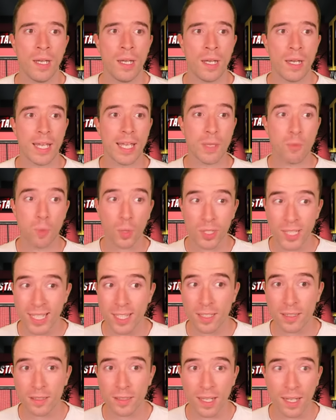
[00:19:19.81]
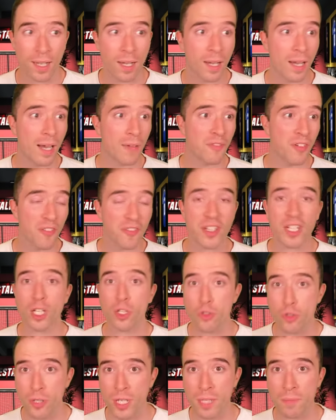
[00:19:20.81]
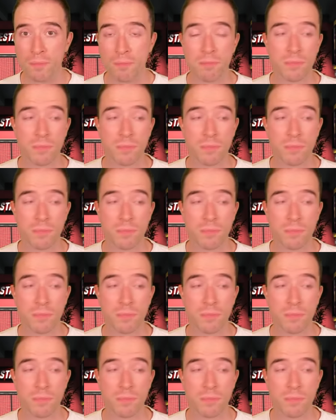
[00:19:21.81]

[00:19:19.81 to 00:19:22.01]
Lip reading: He wanted to fulfill a dream.